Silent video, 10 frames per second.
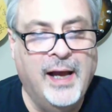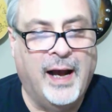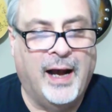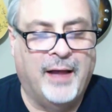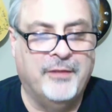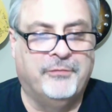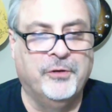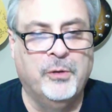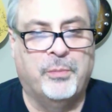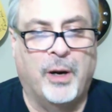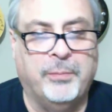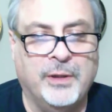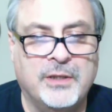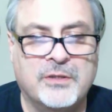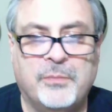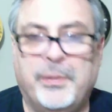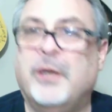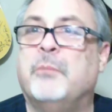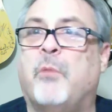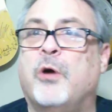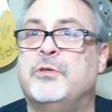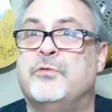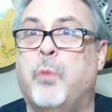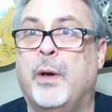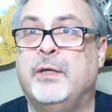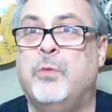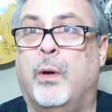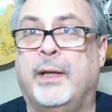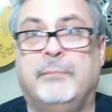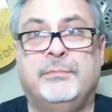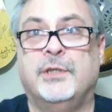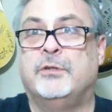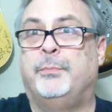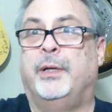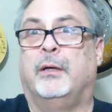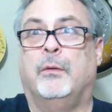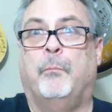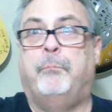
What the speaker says: The flu abruptly disappeared in March of 2020. Disappeared.